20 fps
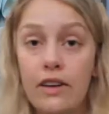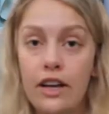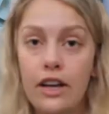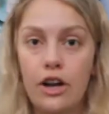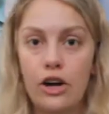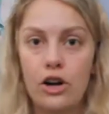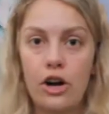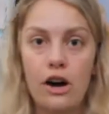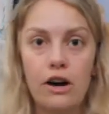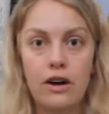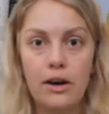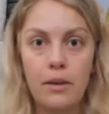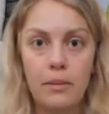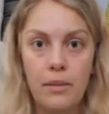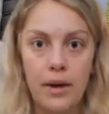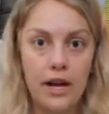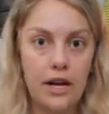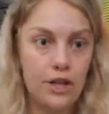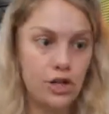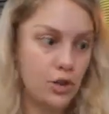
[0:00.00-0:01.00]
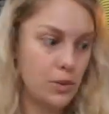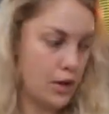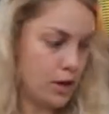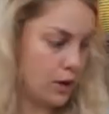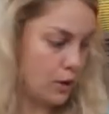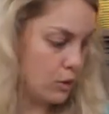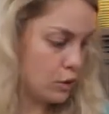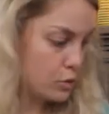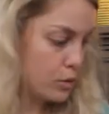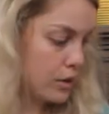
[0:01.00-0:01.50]
it, you're not committed to a
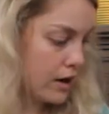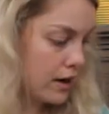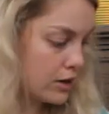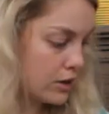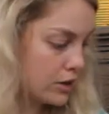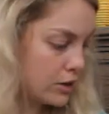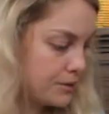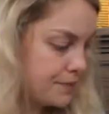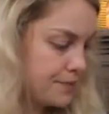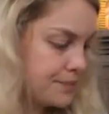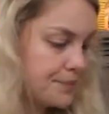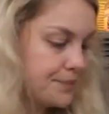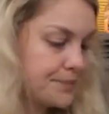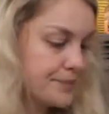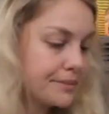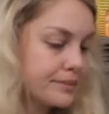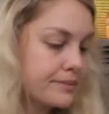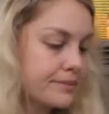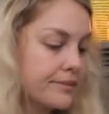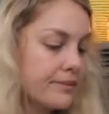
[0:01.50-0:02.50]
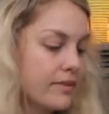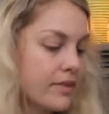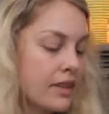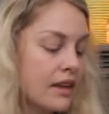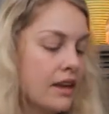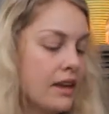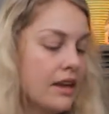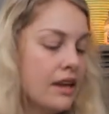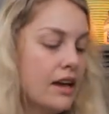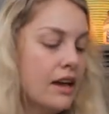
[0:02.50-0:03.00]
huge bottle.
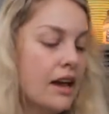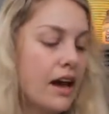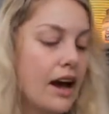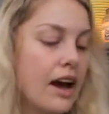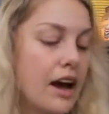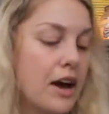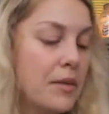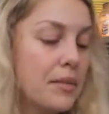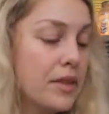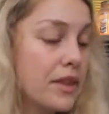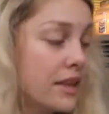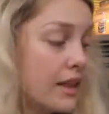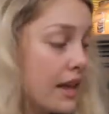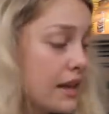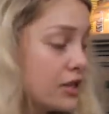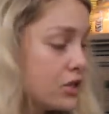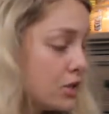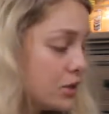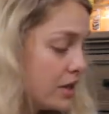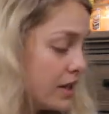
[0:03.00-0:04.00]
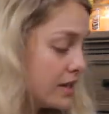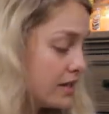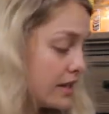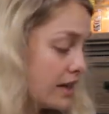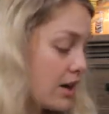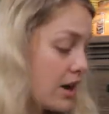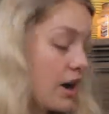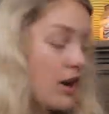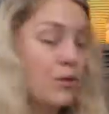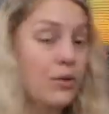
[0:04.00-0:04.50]
Um, the last two things I
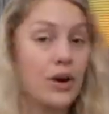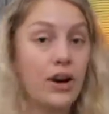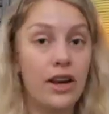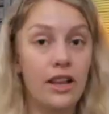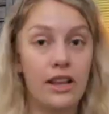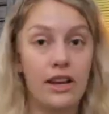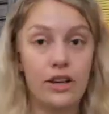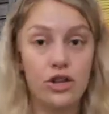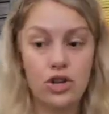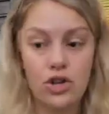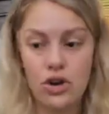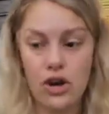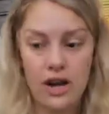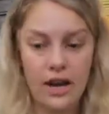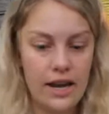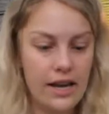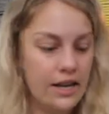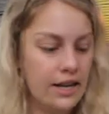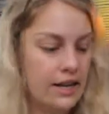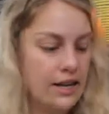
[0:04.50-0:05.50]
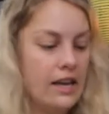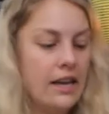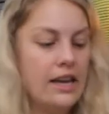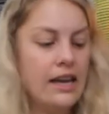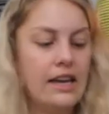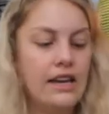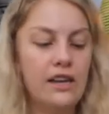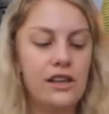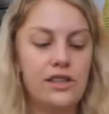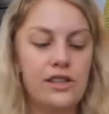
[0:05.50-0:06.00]
got were electronic.
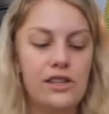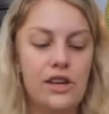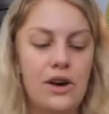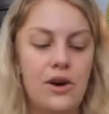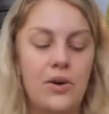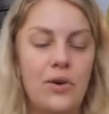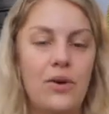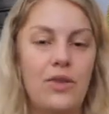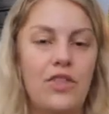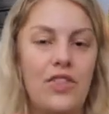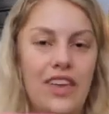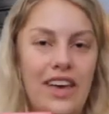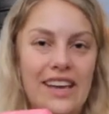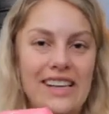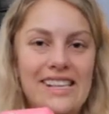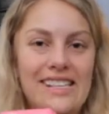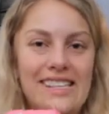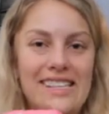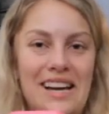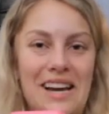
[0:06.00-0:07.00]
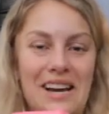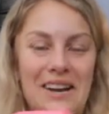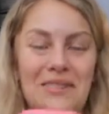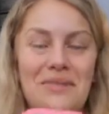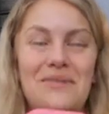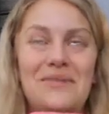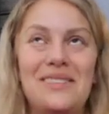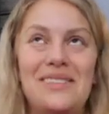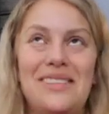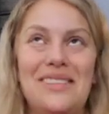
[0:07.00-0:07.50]
So this I
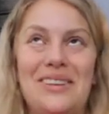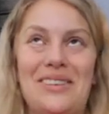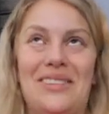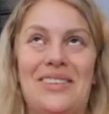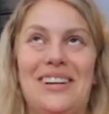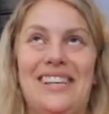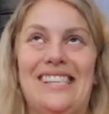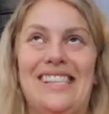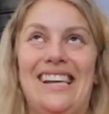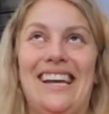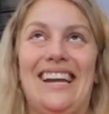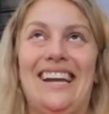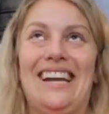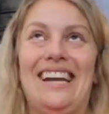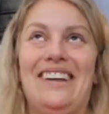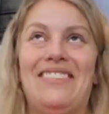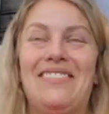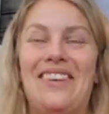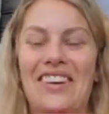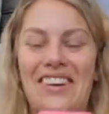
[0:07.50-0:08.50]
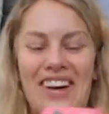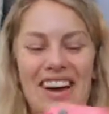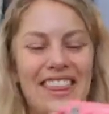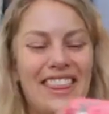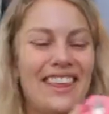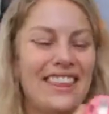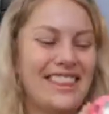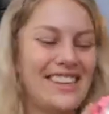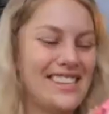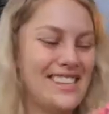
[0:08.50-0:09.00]
am so I
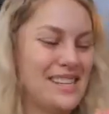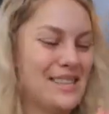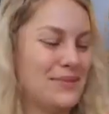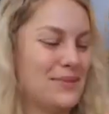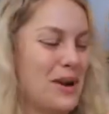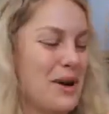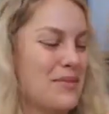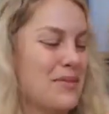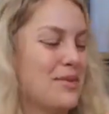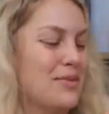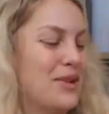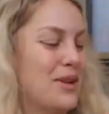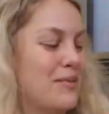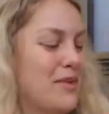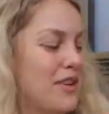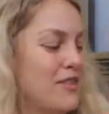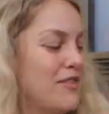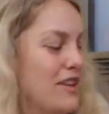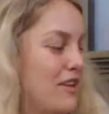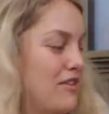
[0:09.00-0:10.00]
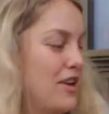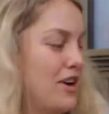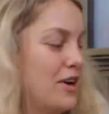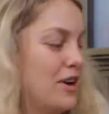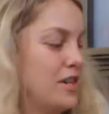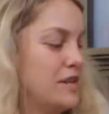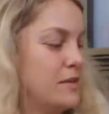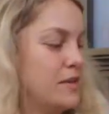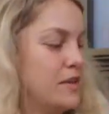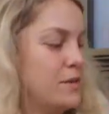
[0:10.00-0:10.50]
think this is probably my favorite
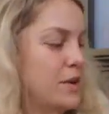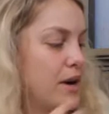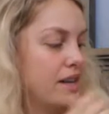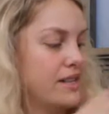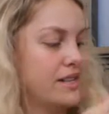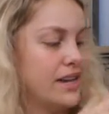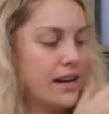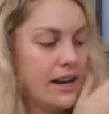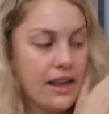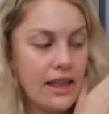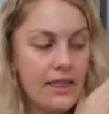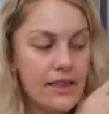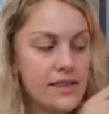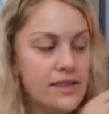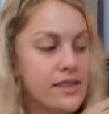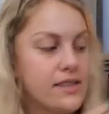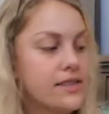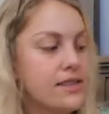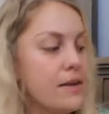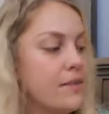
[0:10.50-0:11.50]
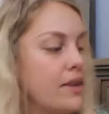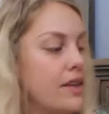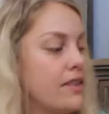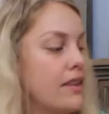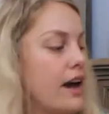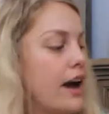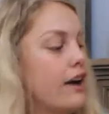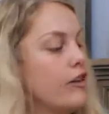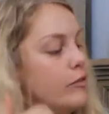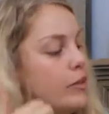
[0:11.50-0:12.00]
Christmas present. This is something
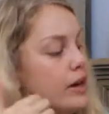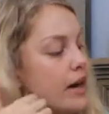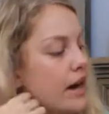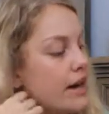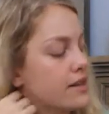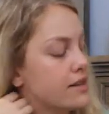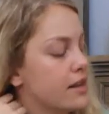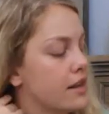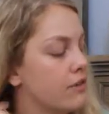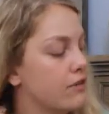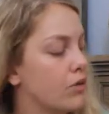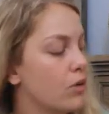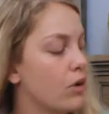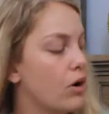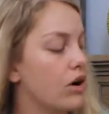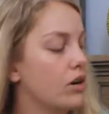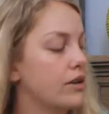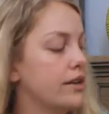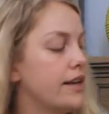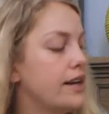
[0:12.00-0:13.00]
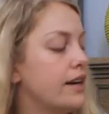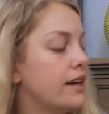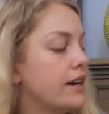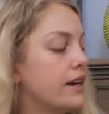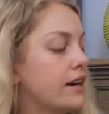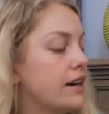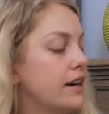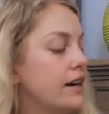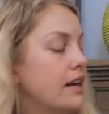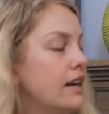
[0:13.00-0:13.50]
that I've been asking for all
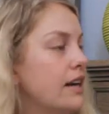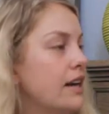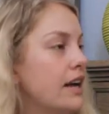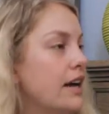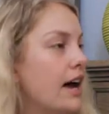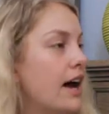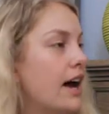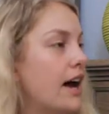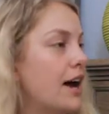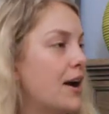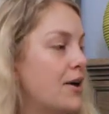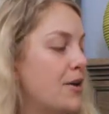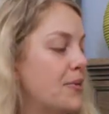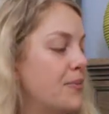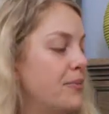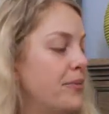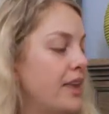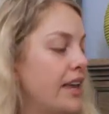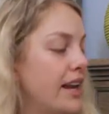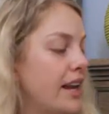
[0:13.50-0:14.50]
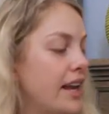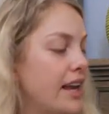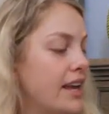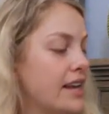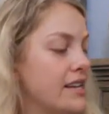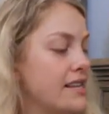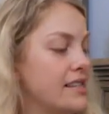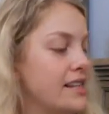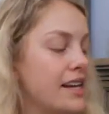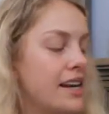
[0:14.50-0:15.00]
year. Um, it
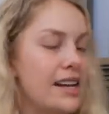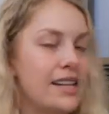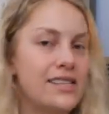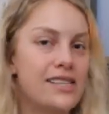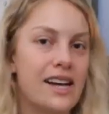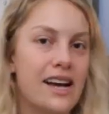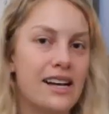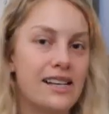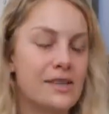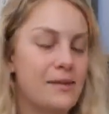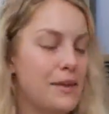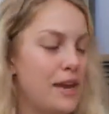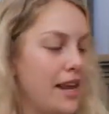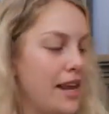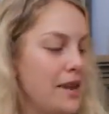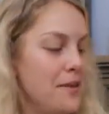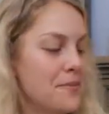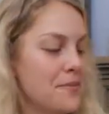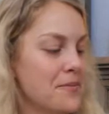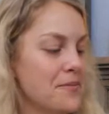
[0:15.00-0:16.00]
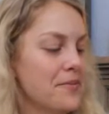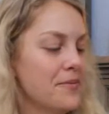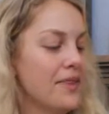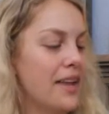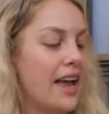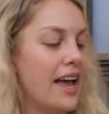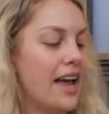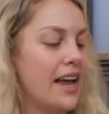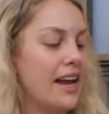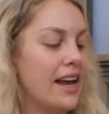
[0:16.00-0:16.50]
is an Instax Mini
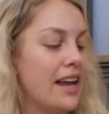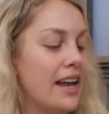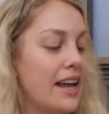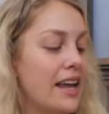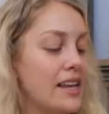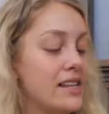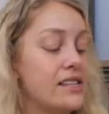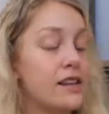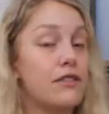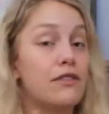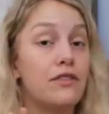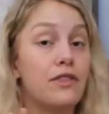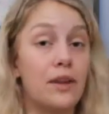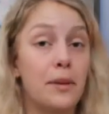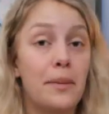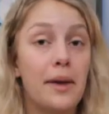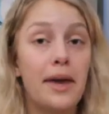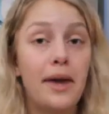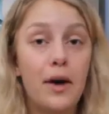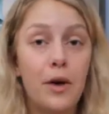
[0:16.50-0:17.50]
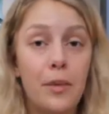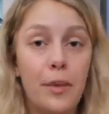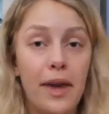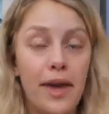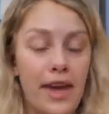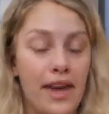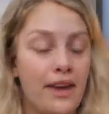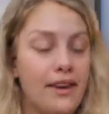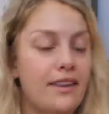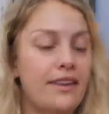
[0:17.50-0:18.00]
and it is flamingo
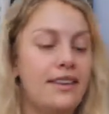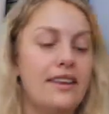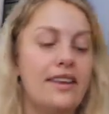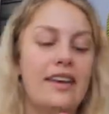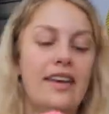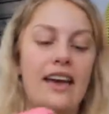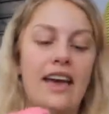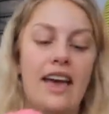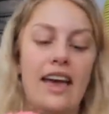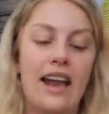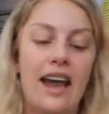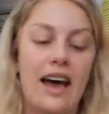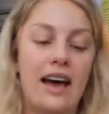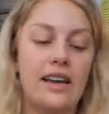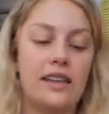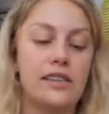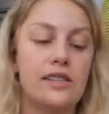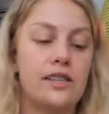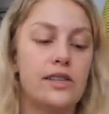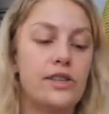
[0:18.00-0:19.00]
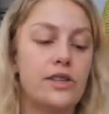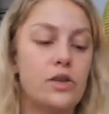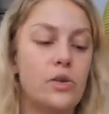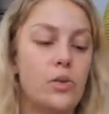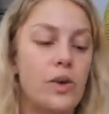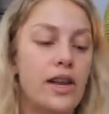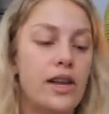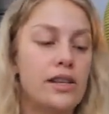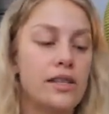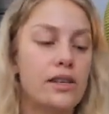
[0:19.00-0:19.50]
pink and has the
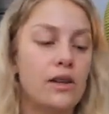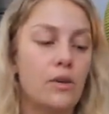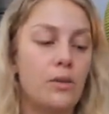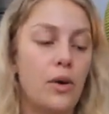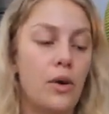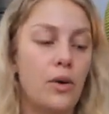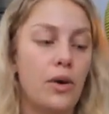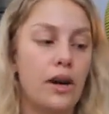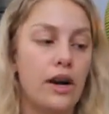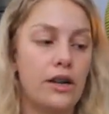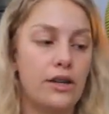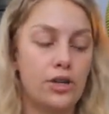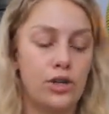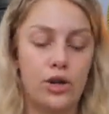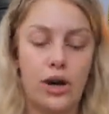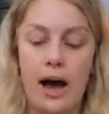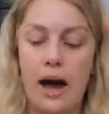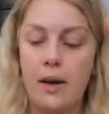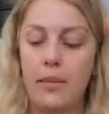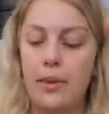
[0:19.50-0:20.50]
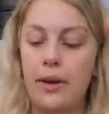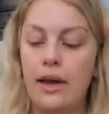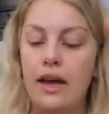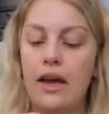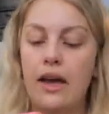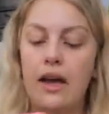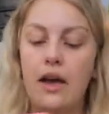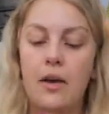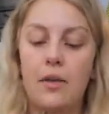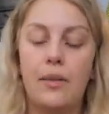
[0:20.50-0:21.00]
sweetest little polka dot strap.
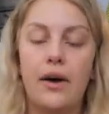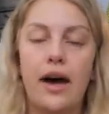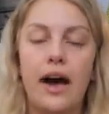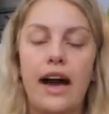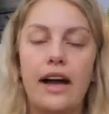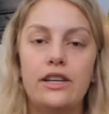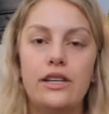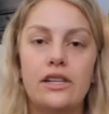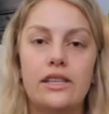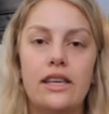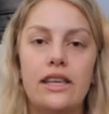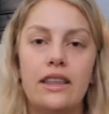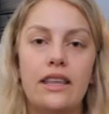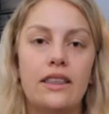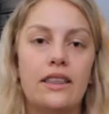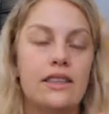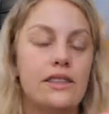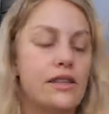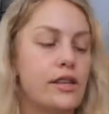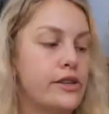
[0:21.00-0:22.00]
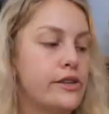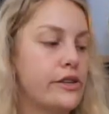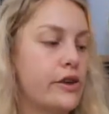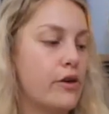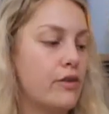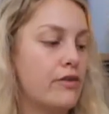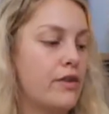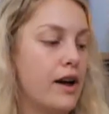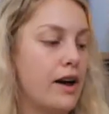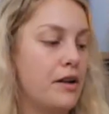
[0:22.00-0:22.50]
But I just think that this is
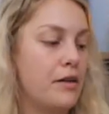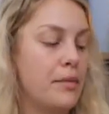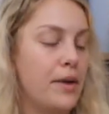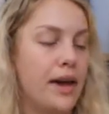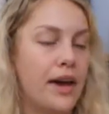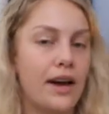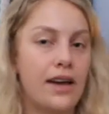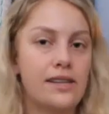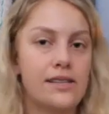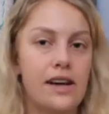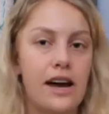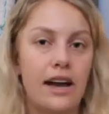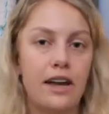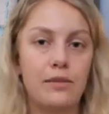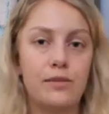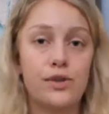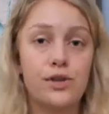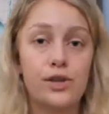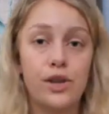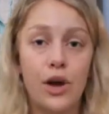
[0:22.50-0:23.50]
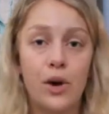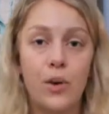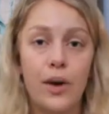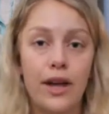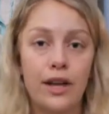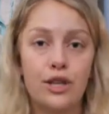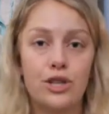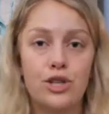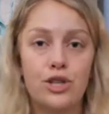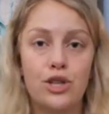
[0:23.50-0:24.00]
so fun because I am so
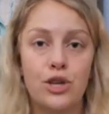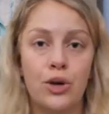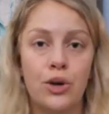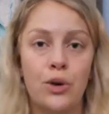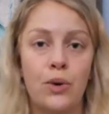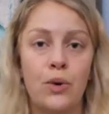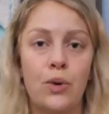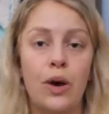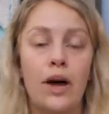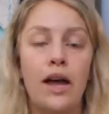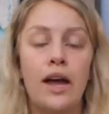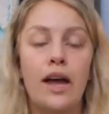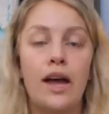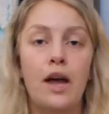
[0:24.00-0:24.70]
into